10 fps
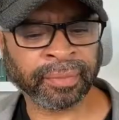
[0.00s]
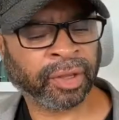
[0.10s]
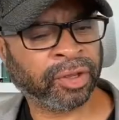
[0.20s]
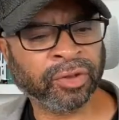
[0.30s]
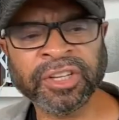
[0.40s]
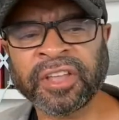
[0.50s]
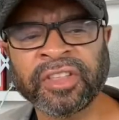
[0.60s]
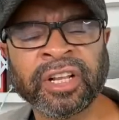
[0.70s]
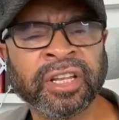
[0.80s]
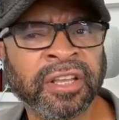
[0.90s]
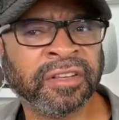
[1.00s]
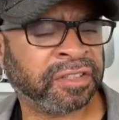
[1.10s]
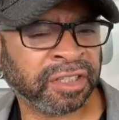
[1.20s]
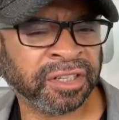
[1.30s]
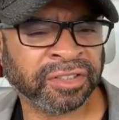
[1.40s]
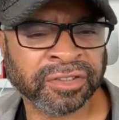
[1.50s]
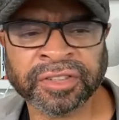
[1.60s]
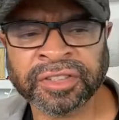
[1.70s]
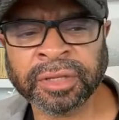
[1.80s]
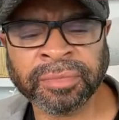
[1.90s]
you look at the cluster of
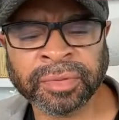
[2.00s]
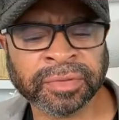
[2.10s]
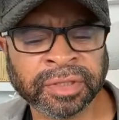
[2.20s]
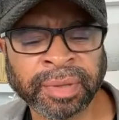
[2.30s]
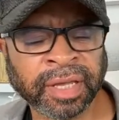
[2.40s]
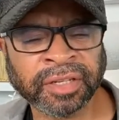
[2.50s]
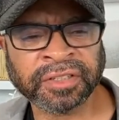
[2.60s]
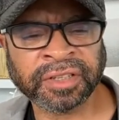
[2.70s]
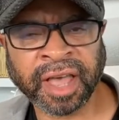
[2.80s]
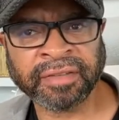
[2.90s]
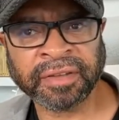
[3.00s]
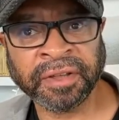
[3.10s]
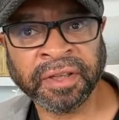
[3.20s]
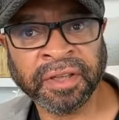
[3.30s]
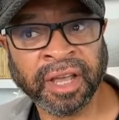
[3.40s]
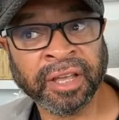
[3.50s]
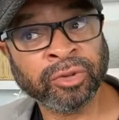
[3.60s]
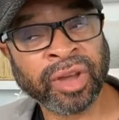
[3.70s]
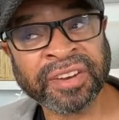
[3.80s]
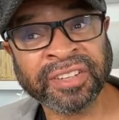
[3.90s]
symptoms the patient's having, and you
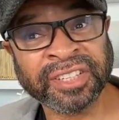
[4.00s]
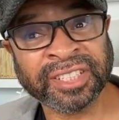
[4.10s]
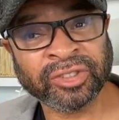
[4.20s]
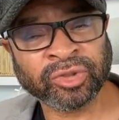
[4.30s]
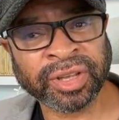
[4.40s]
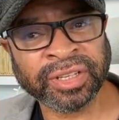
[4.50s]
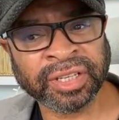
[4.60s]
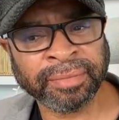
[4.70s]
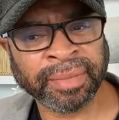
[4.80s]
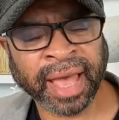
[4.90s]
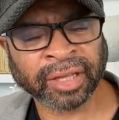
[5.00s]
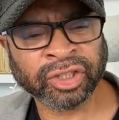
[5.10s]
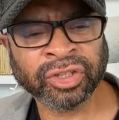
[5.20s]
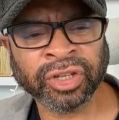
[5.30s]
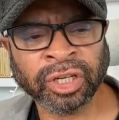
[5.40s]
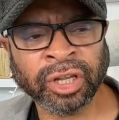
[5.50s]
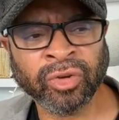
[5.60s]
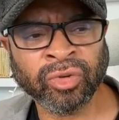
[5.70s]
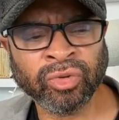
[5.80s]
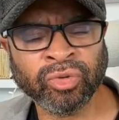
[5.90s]
try to trace it back to the
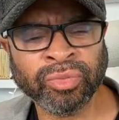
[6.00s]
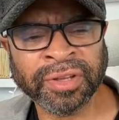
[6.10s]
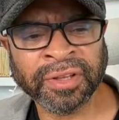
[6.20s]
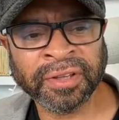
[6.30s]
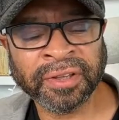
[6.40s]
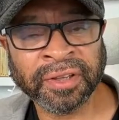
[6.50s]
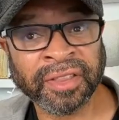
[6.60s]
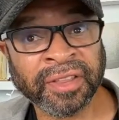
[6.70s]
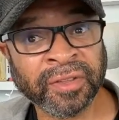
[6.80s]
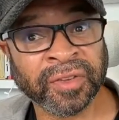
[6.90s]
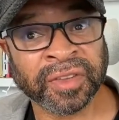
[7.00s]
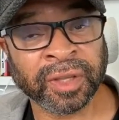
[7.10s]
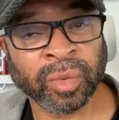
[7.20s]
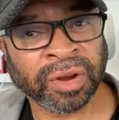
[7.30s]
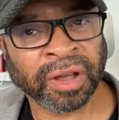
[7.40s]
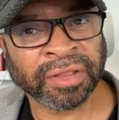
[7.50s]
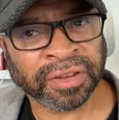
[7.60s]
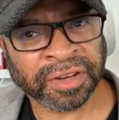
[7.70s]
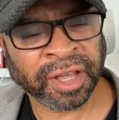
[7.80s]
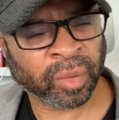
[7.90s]
lobe. And then you see what are the
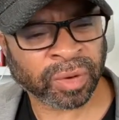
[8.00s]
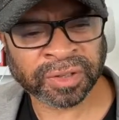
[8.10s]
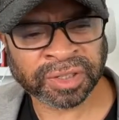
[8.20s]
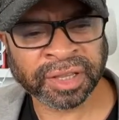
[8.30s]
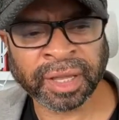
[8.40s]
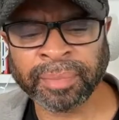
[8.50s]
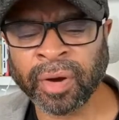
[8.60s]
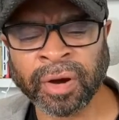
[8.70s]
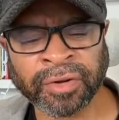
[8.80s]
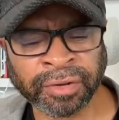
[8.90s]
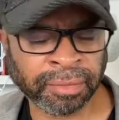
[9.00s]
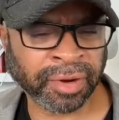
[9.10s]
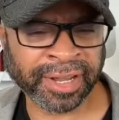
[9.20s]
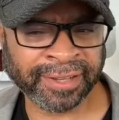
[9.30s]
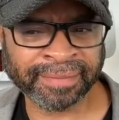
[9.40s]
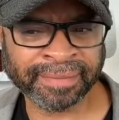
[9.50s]
networks in that part of the brain.